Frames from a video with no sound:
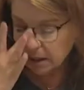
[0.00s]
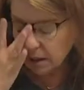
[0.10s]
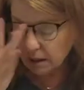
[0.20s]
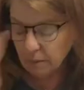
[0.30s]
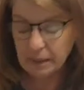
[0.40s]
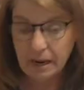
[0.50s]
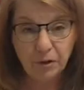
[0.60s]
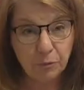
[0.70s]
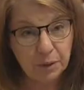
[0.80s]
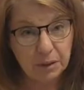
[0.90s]
But other
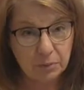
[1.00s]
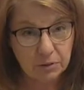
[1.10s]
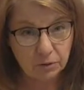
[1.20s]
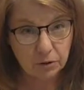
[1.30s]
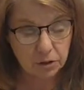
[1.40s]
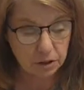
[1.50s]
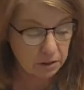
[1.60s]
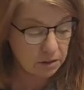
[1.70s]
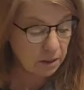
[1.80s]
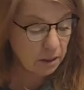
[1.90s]
people's
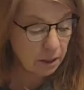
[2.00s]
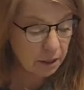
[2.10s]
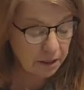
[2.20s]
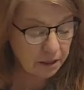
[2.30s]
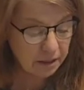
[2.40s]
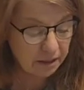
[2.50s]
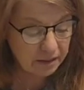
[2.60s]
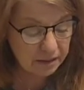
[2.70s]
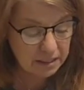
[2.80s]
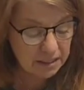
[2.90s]
versions, and I
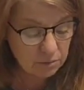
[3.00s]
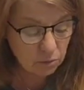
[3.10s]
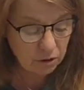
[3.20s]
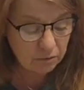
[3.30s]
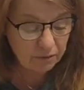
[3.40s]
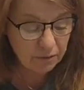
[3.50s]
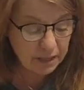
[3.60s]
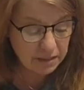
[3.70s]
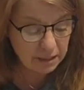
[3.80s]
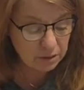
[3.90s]
think this is more of a
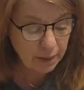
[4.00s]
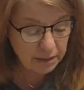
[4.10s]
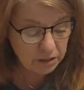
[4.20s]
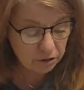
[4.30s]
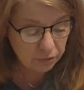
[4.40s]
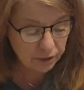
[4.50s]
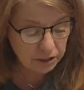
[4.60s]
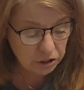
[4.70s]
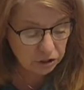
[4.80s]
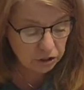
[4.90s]
fancy smancy
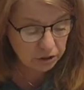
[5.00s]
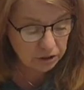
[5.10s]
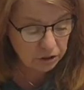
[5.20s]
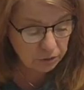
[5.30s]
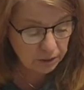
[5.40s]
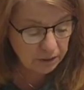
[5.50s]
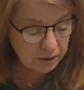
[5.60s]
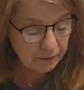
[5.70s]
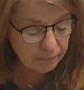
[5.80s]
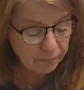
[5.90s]
French look to it,
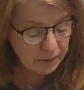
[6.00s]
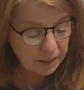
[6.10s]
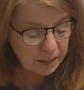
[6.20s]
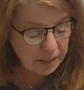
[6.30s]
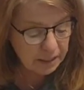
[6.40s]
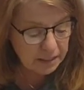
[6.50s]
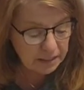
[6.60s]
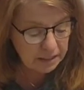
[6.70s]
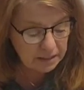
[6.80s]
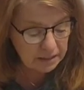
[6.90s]

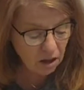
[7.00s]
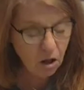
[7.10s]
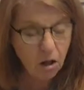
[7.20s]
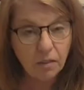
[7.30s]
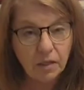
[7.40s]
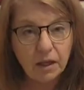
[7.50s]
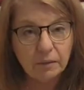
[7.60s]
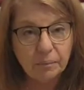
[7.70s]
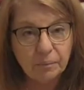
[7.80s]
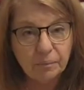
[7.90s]
is all the
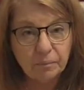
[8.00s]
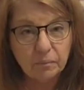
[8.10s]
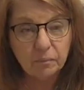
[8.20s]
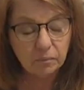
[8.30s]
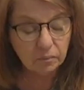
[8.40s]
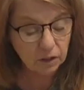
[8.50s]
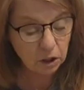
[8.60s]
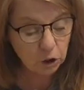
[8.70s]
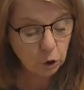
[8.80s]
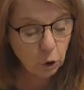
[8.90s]

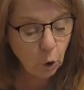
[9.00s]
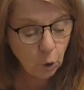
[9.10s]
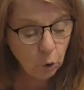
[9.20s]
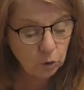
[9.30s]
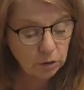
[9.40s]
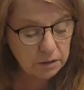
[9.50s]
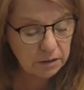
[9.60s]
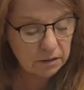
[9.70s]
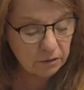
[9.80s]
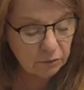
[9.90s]
gold
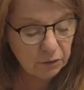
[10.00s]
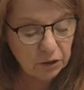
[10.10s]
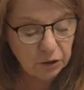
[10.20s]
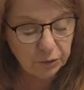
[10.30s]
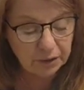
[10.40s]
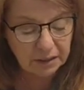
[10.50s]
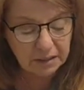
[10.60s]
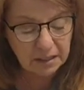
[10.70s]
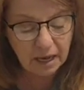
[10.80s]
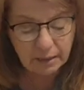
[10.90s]
filigree
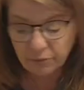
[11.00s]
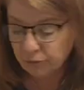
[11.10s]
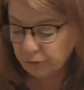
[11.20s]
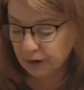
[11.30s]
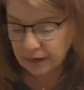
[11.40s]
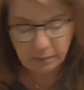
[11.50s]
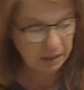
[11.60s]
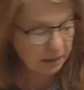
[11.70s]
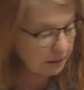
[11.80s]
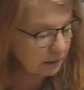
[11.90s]
type
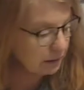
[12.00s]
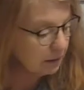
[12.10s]
framing and